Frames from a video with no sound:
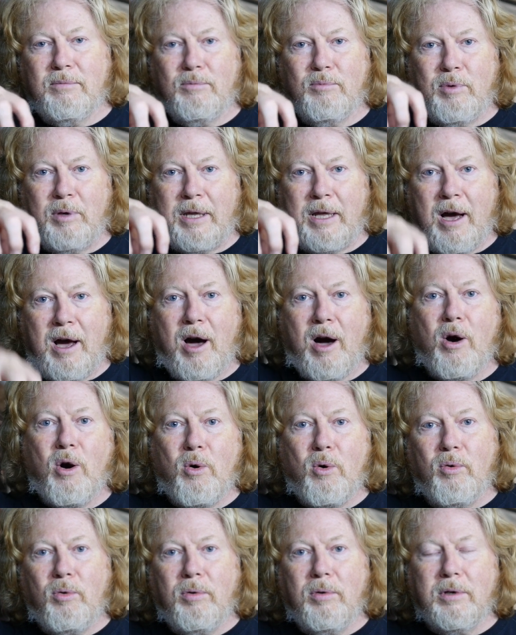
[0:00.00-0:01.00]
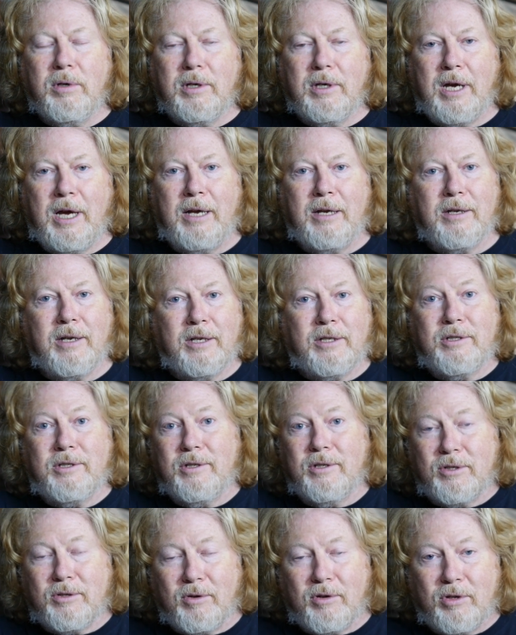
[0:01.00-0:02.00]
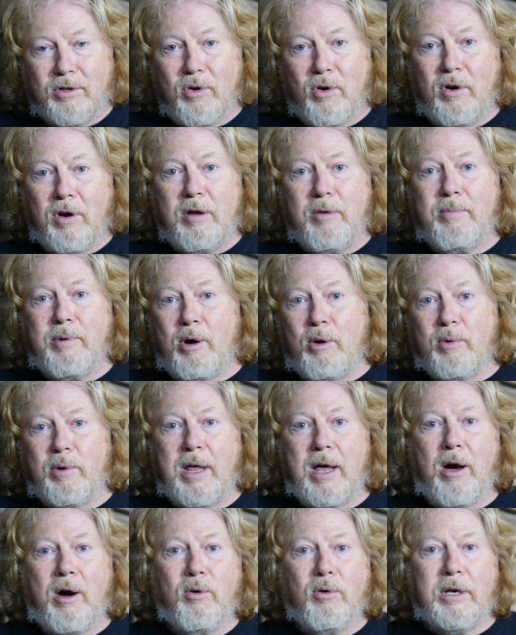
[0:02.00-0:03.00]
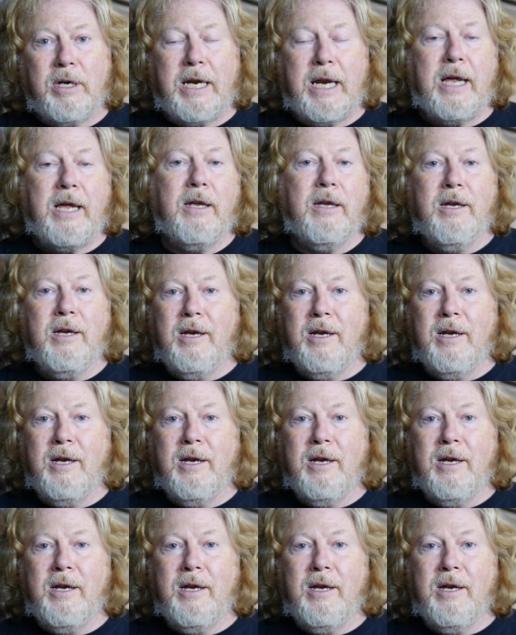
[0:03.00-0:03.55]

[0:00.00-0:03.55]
with a hole, a sort of toilet bowl with a hole in it.